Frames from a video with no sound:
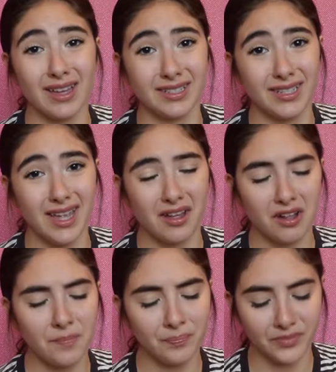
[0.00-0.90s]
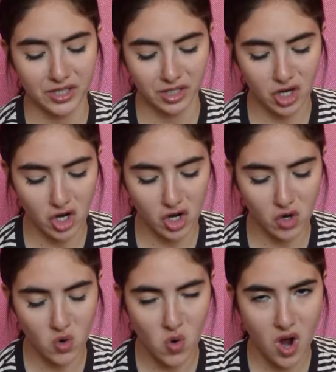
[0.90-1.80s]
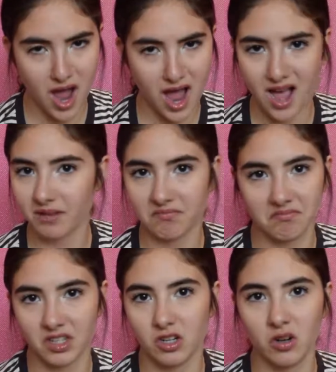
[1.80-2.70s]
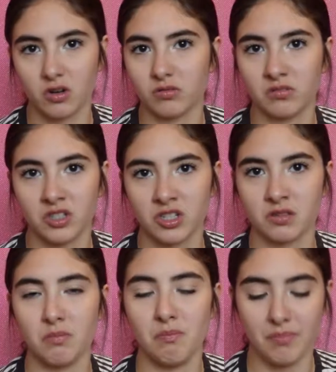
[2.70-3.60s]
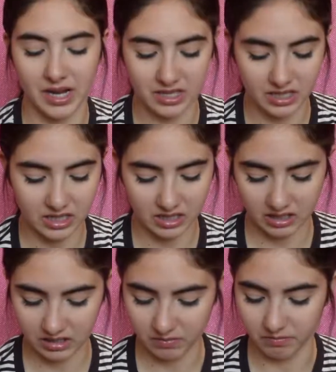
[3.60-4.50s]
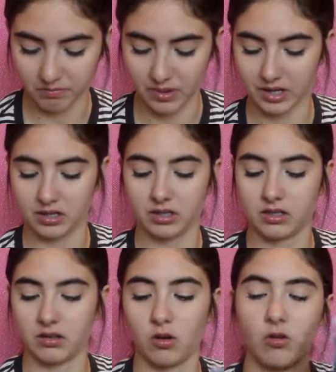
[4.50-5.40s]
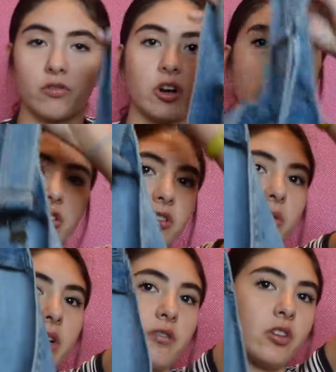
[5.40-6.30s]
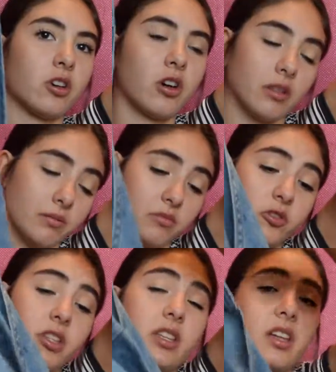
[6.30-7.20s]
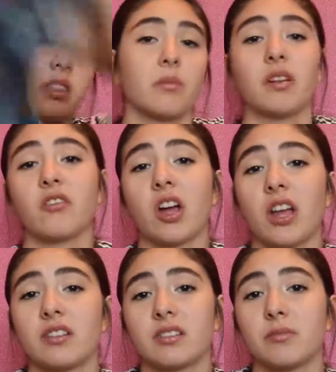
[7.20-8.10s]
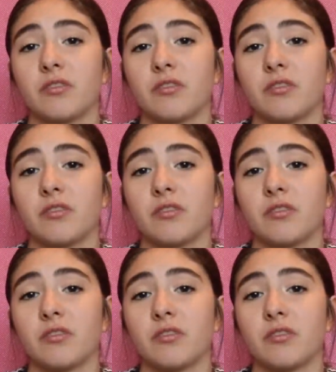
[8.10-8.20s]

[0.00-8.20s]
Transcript: sale. So, you know, just basic basic overalls or whatever you call them. Really like them, never had some